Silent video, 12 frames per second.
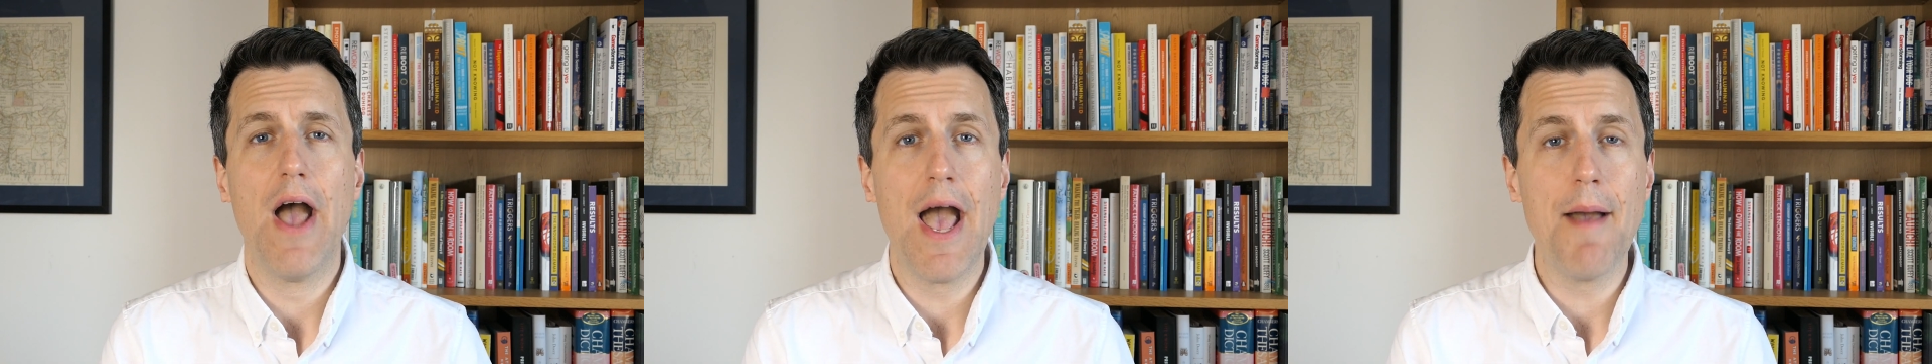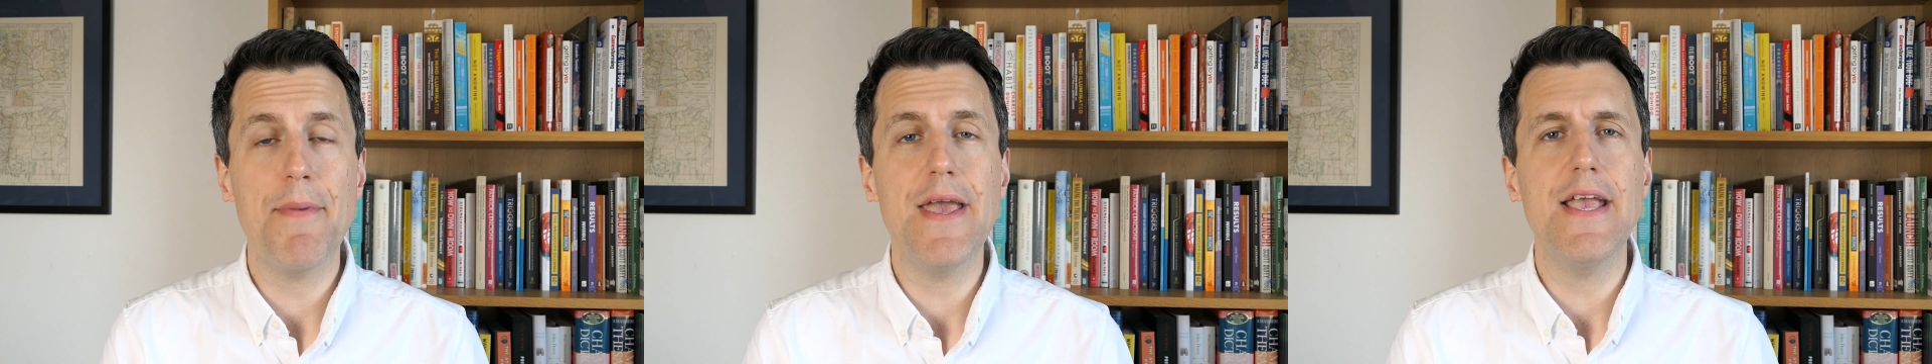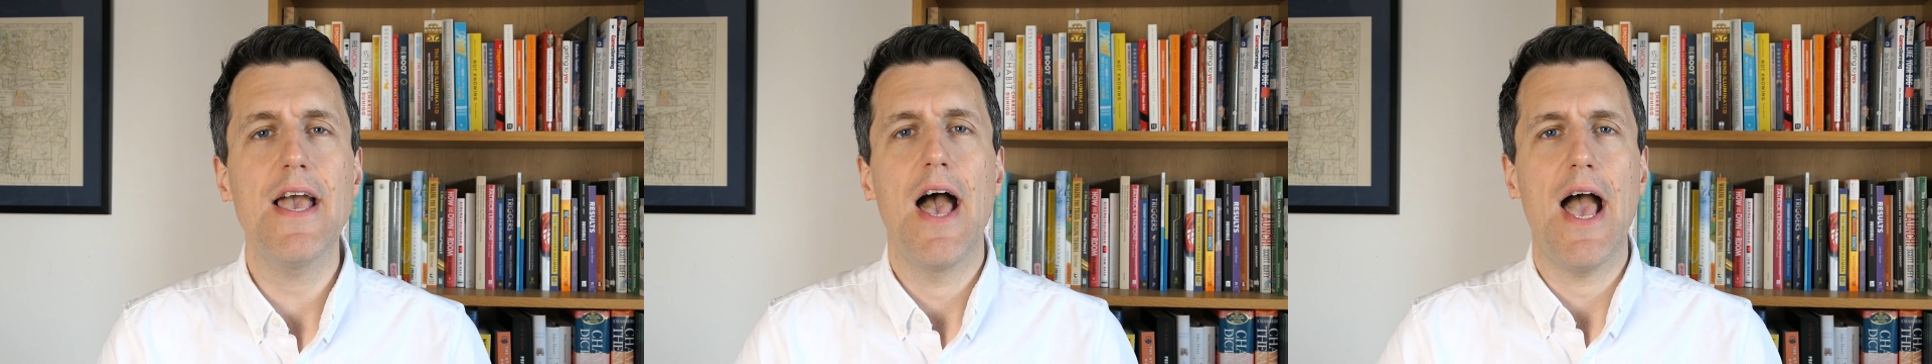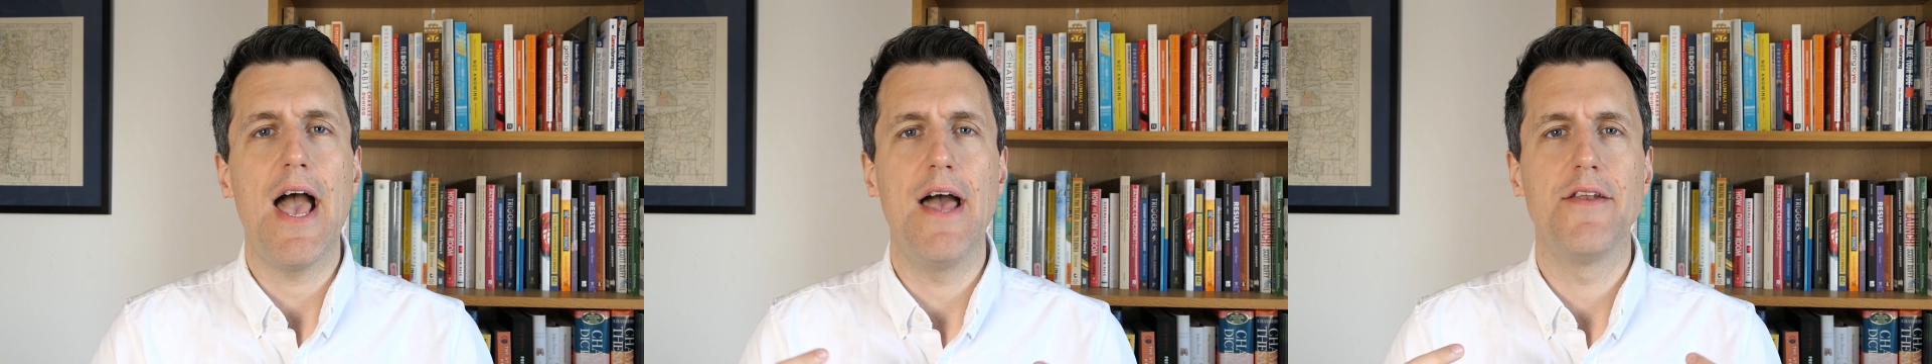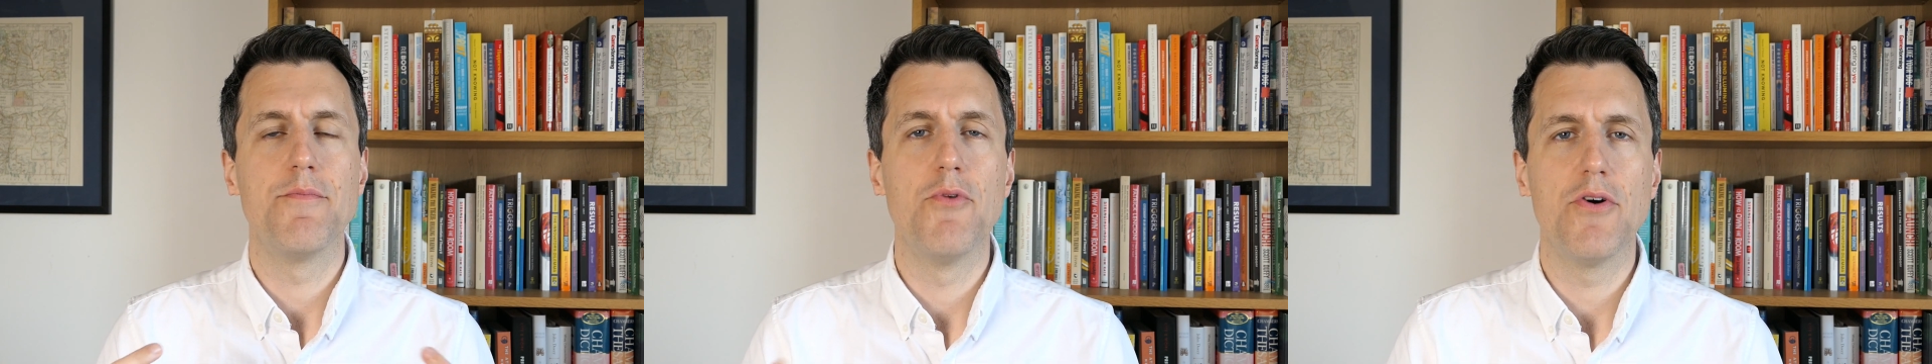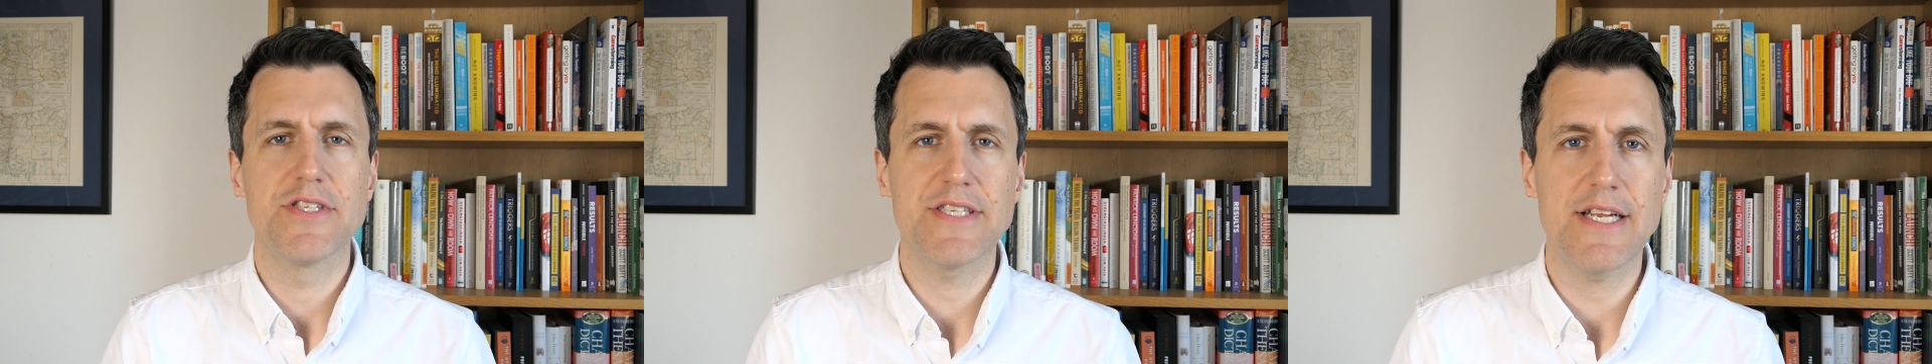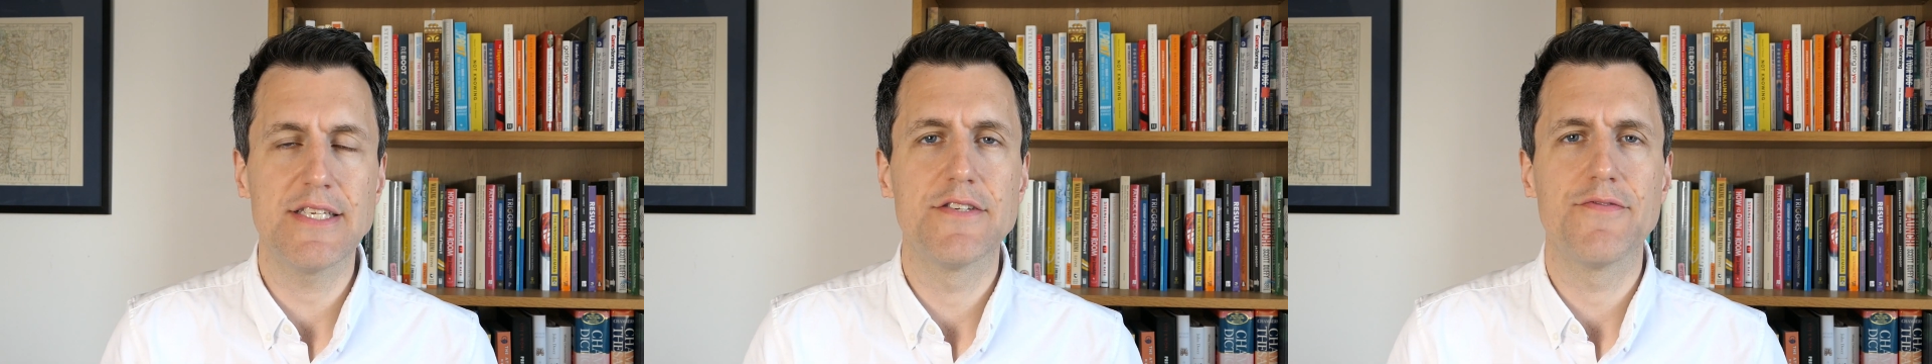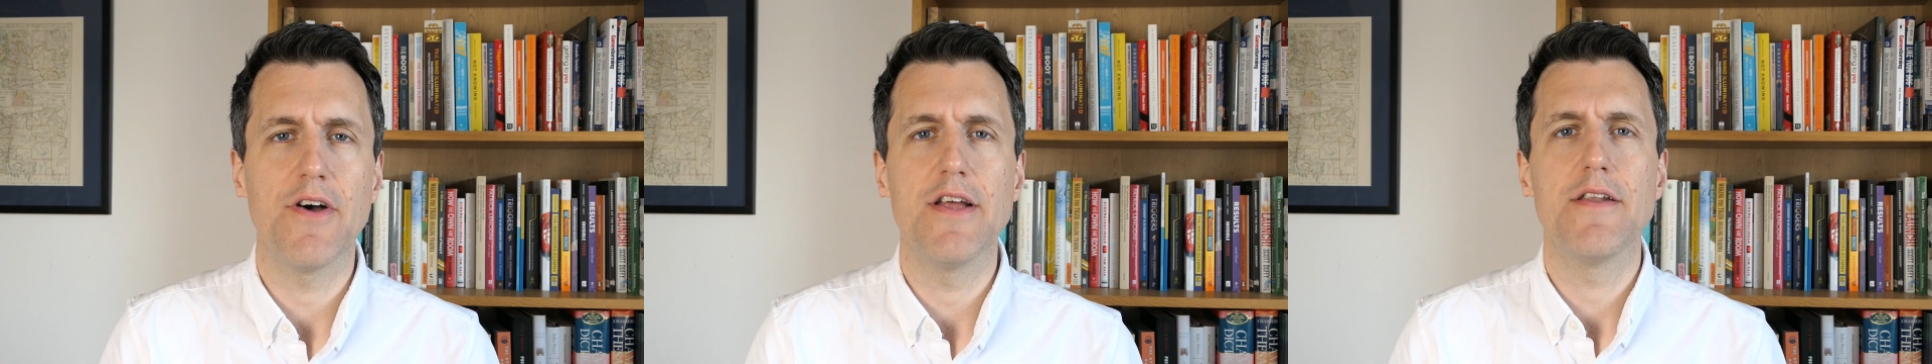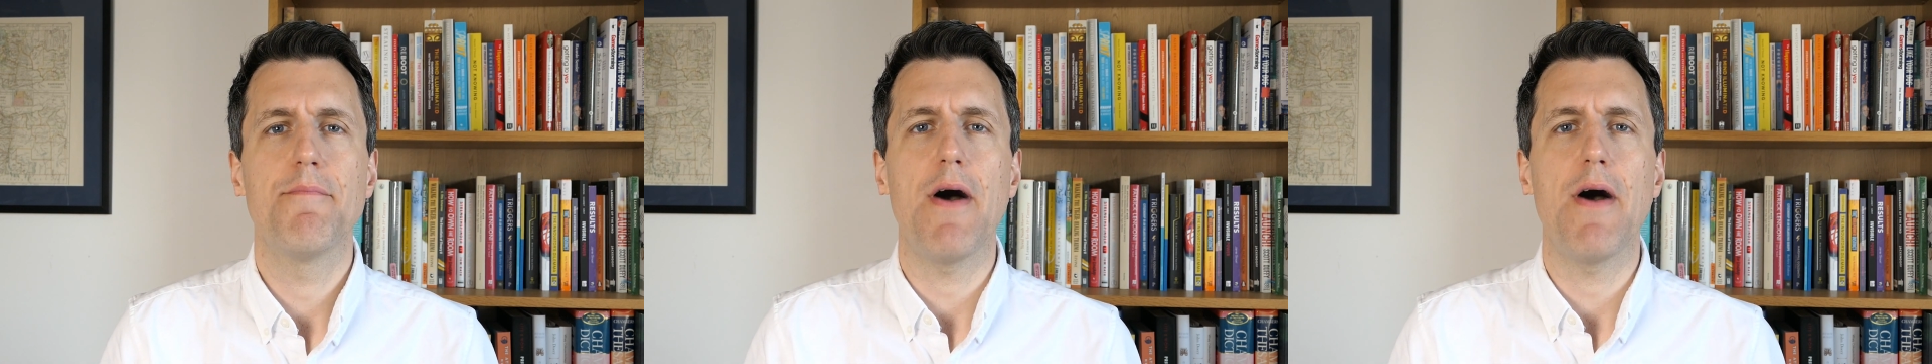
happy and more satisfied,